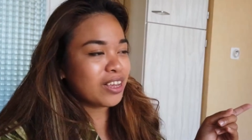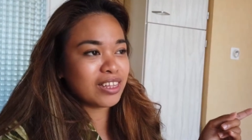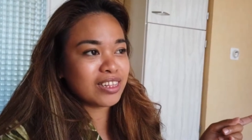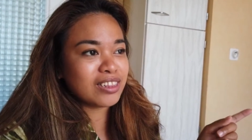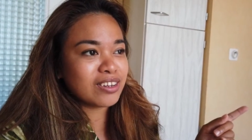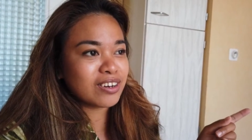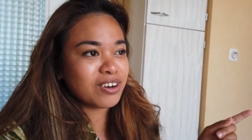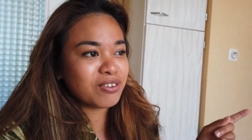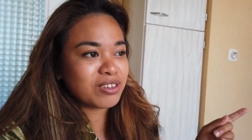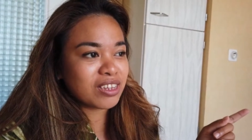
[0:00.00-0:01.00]
and then the
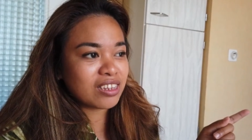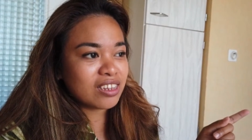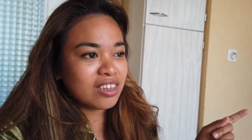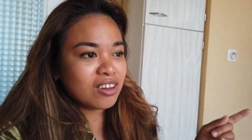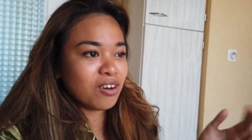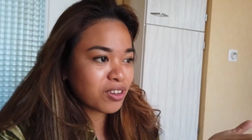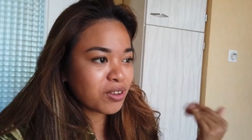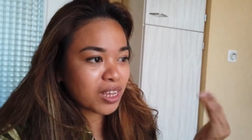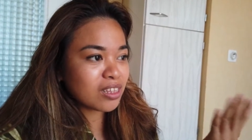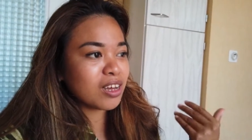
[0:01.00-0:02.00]
girl was like, oh,
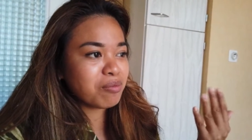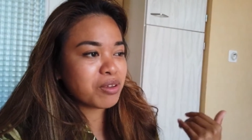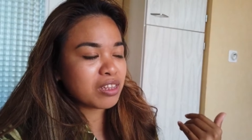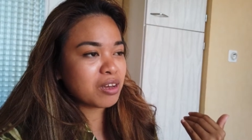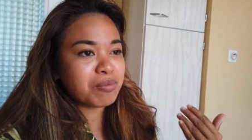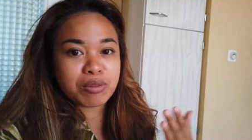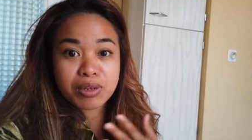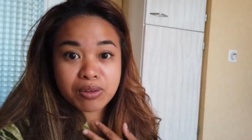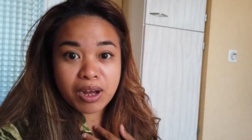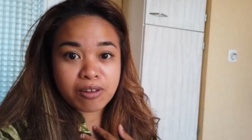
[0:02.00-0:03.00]
you can come, but
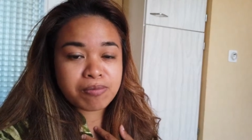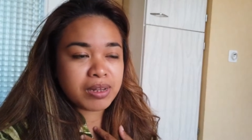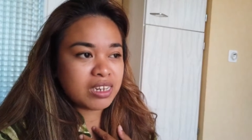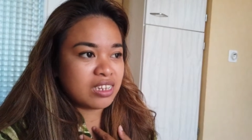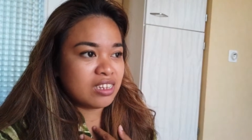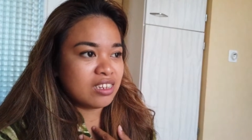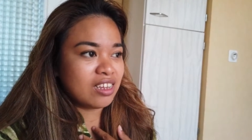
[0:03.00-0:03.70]
we don't have money.